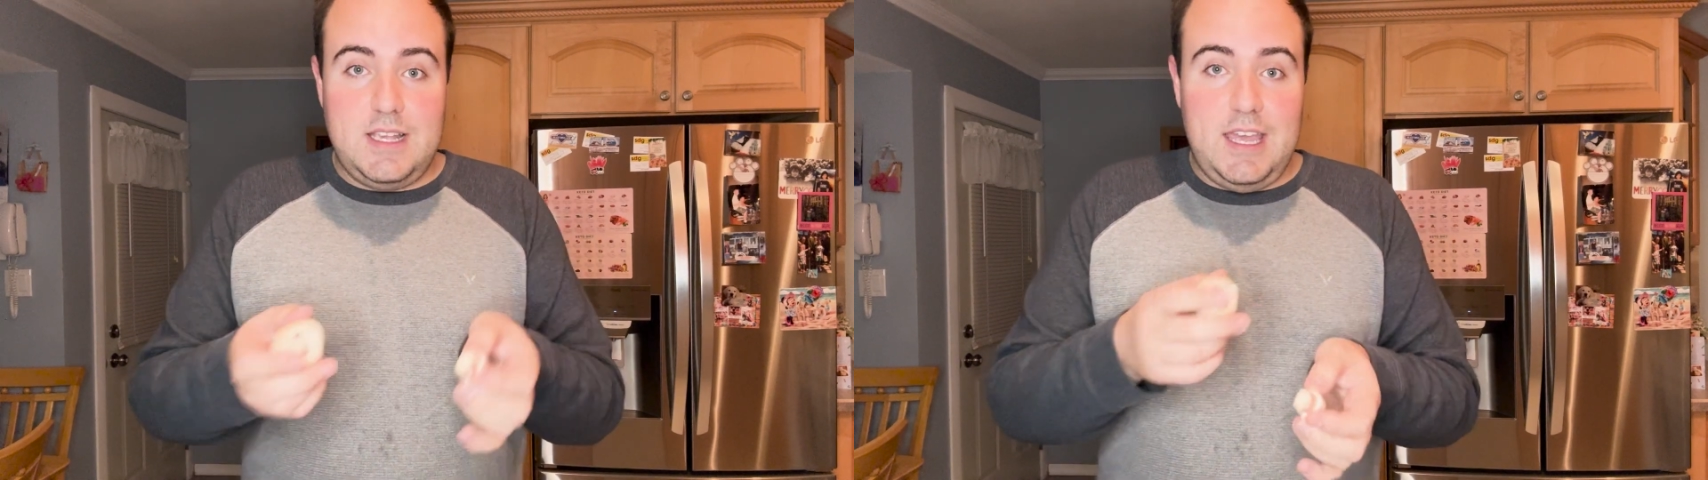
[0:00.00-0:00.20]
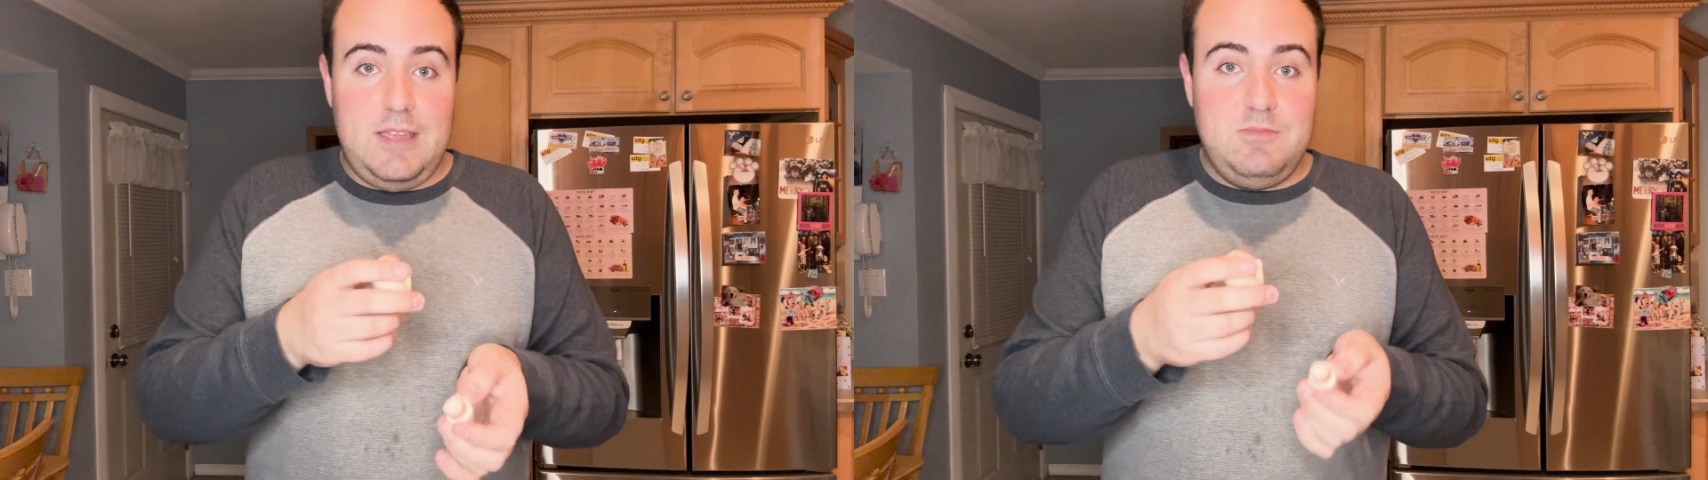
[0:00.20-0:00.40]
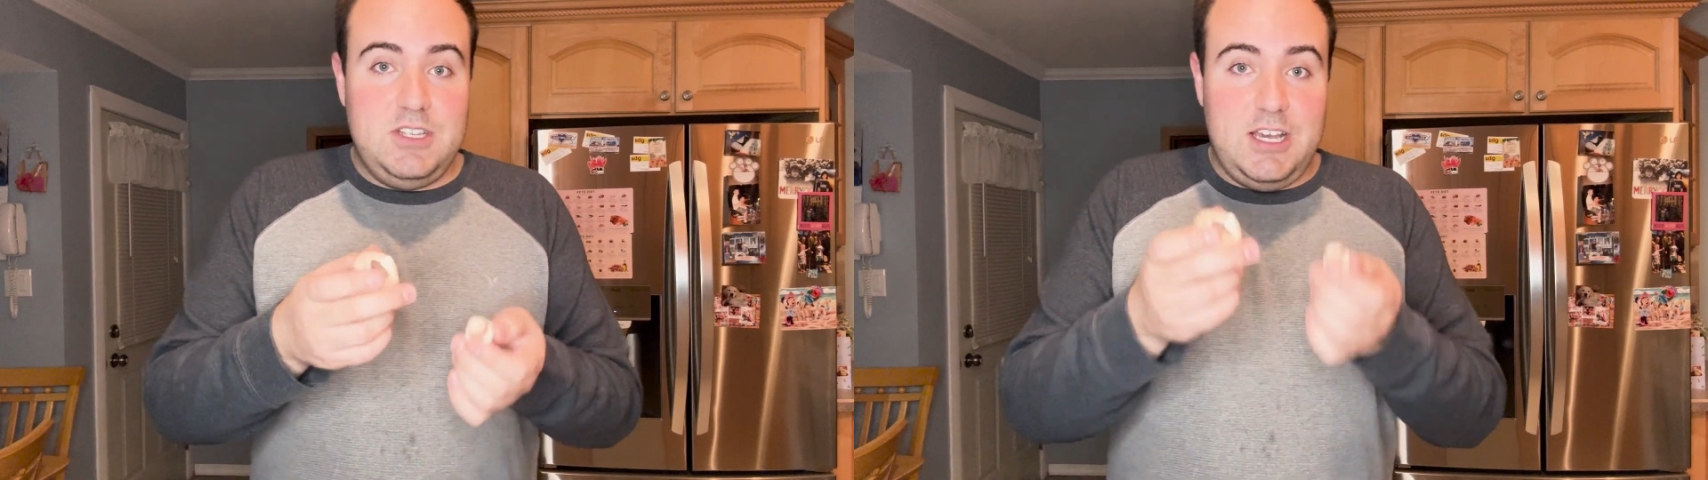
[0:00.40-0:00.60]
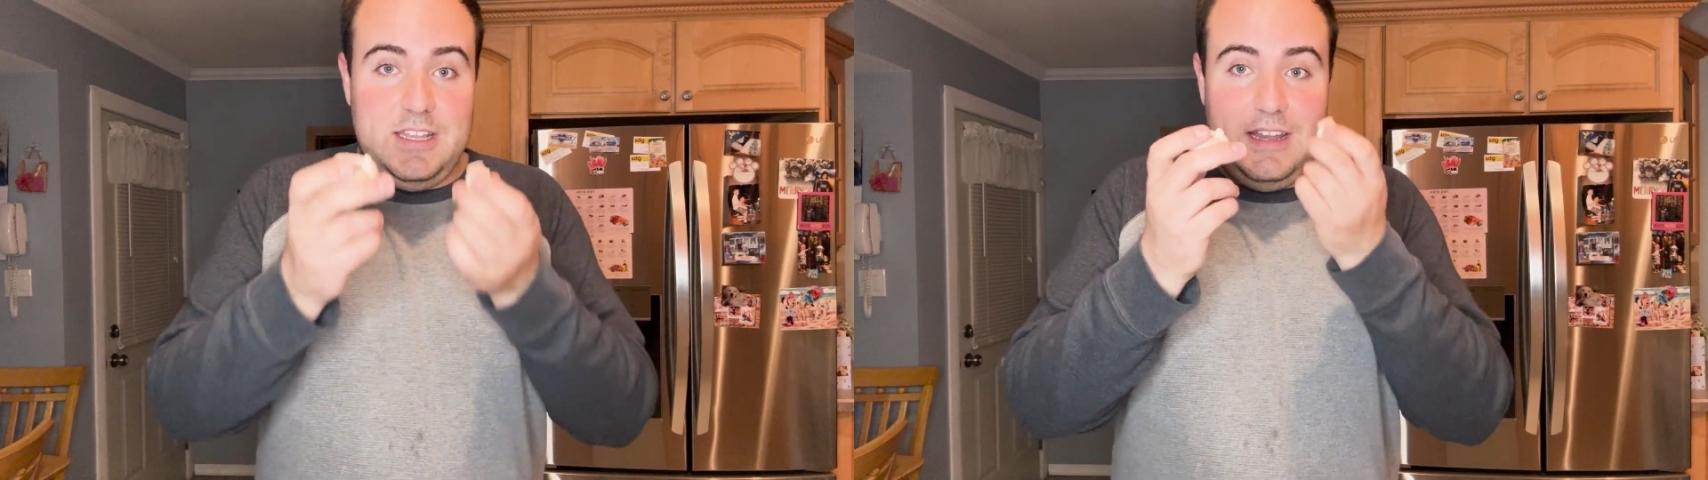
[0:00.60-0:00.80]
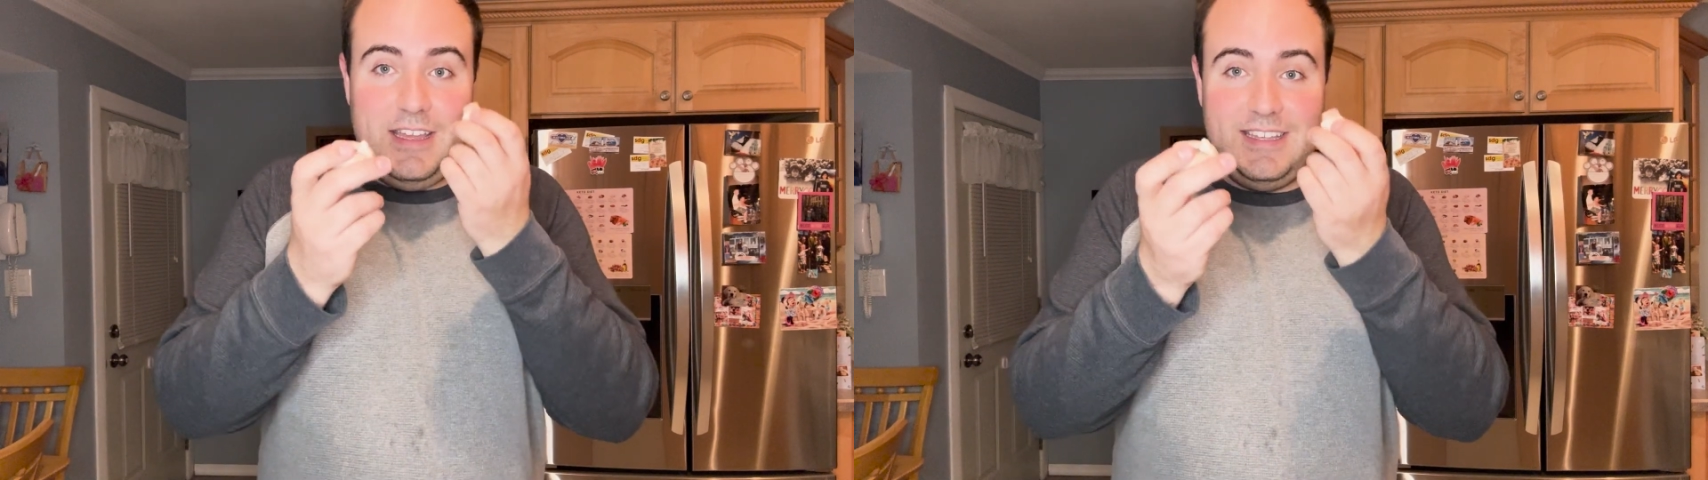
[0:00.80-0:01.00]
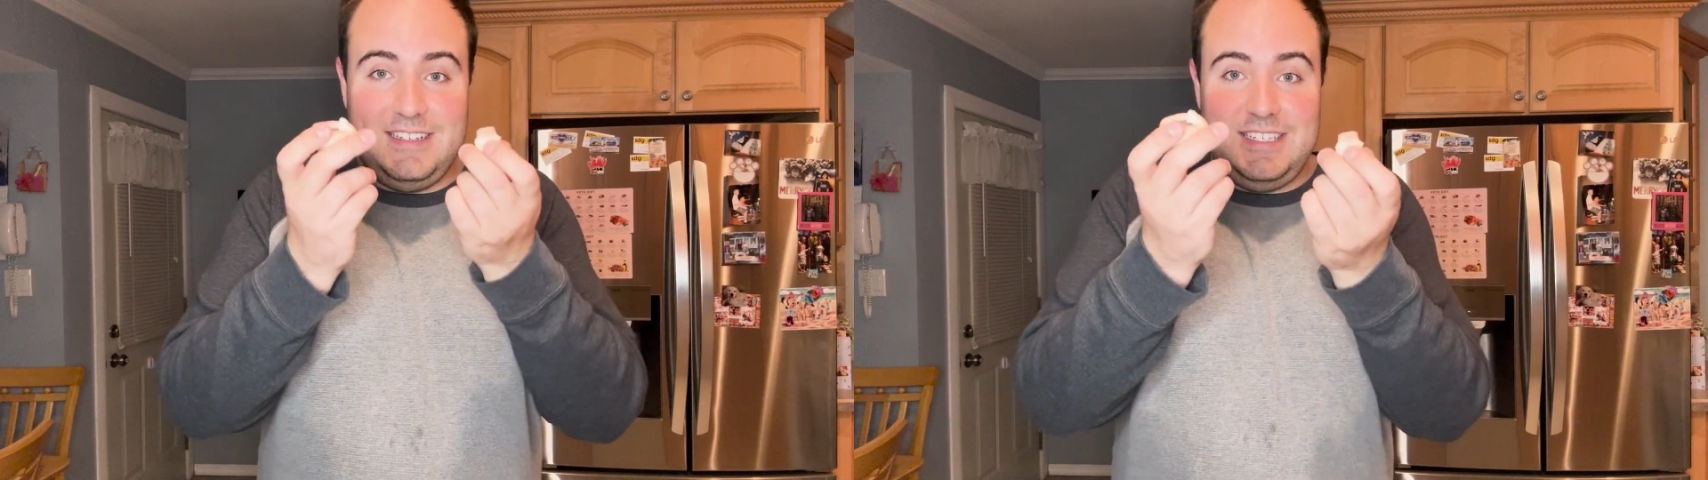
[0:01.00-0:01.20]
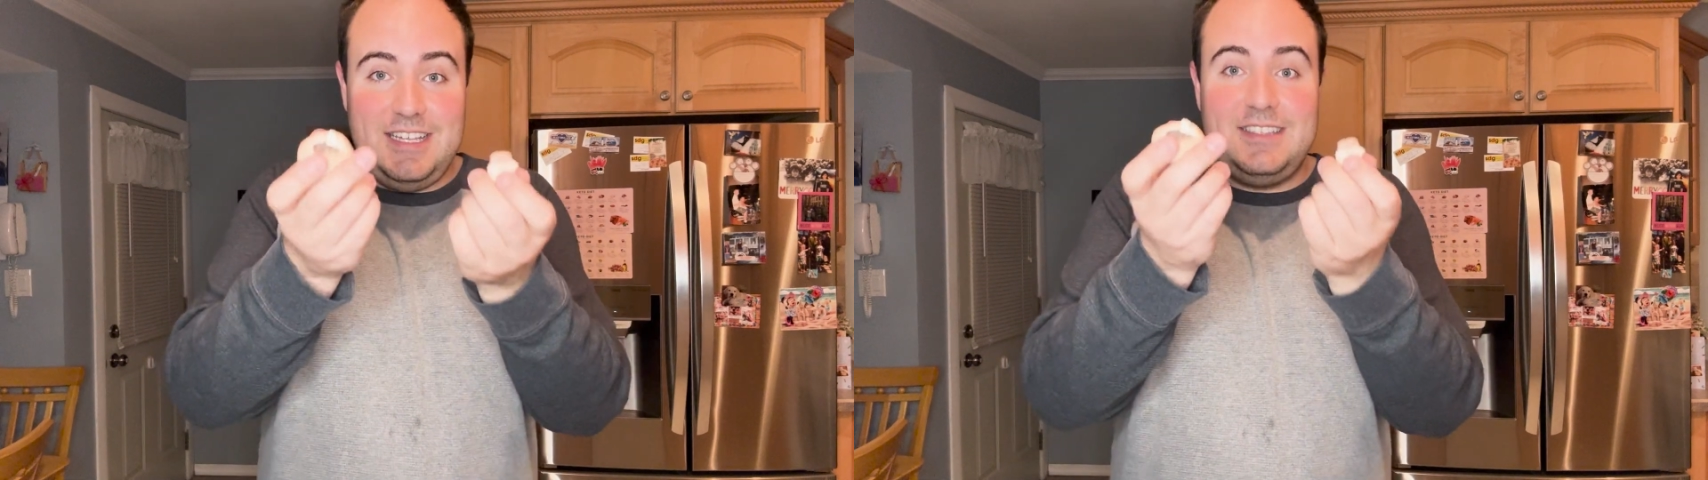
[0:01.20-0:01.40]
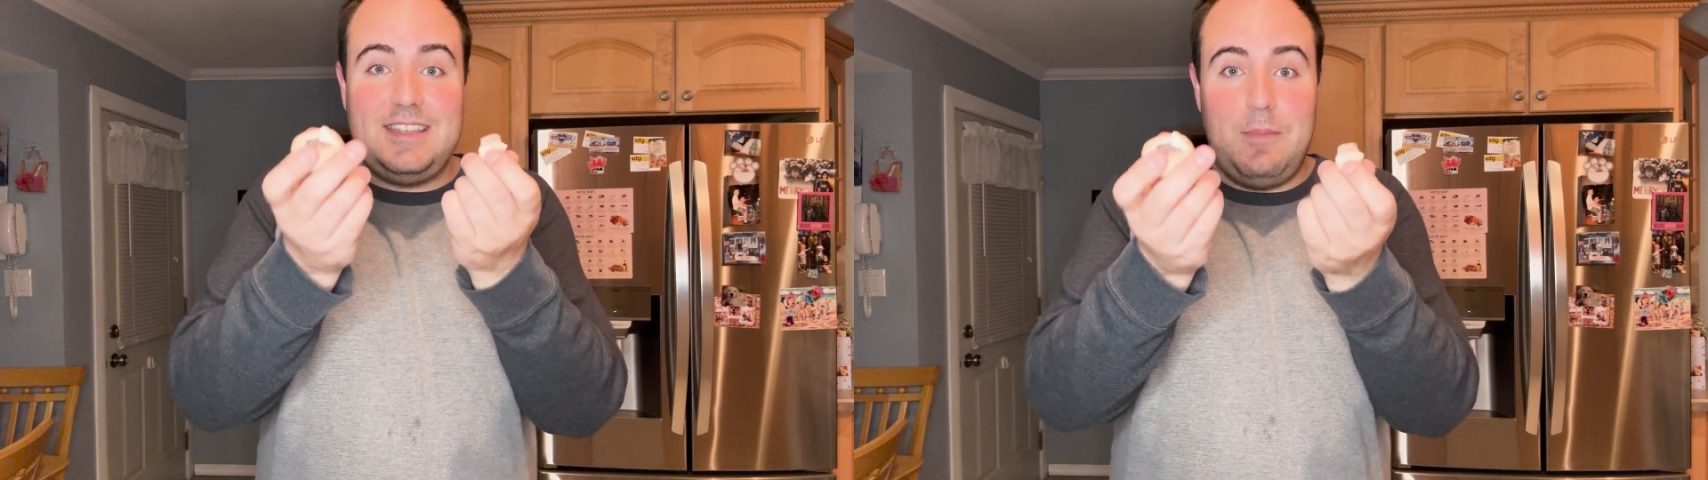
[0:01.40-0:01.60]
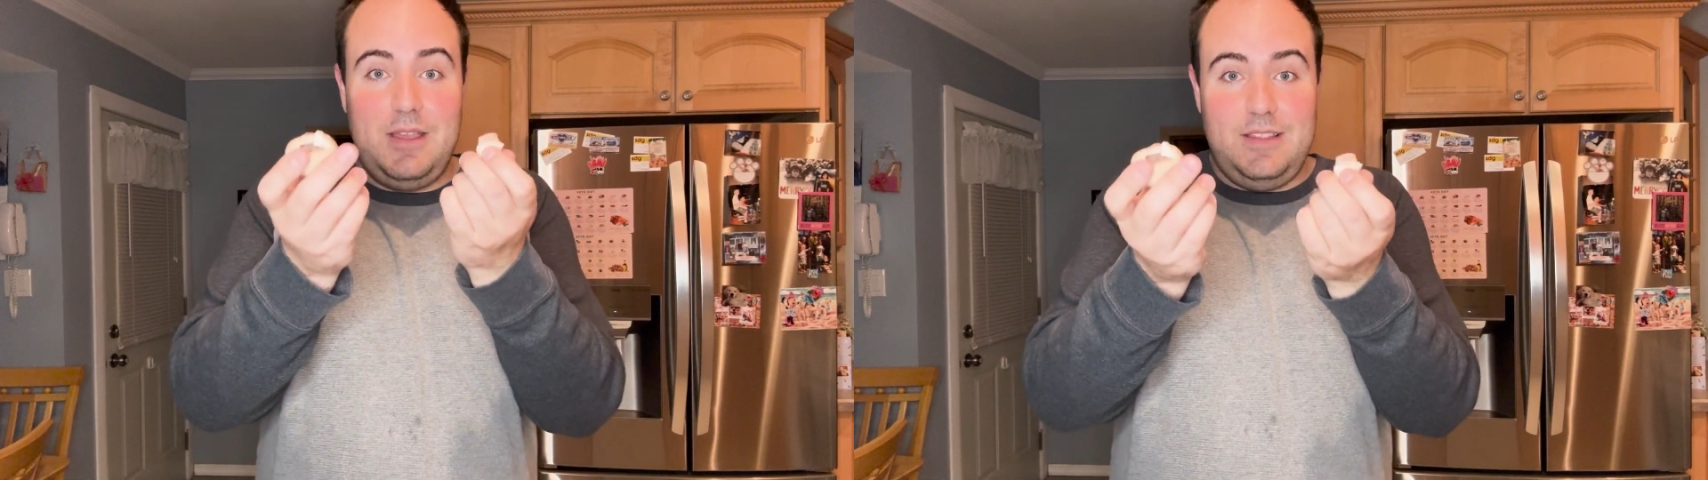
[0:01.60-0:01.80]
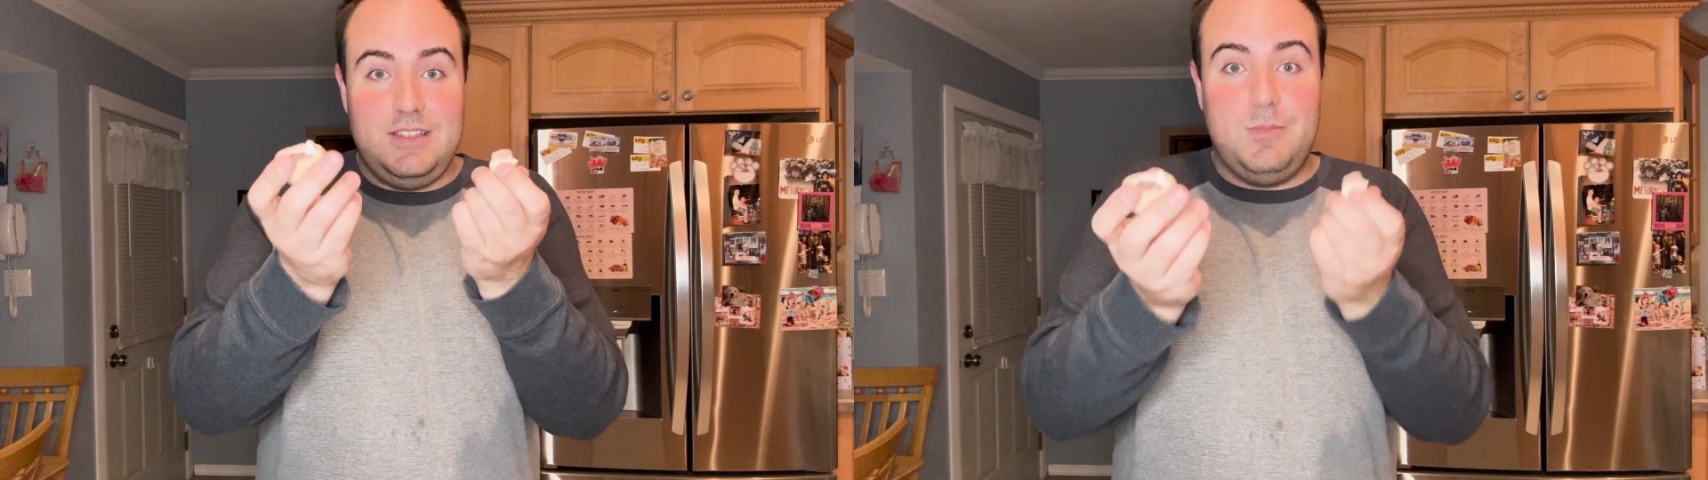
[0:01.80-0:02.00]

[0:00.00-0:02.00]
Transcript: I am done de-stemming these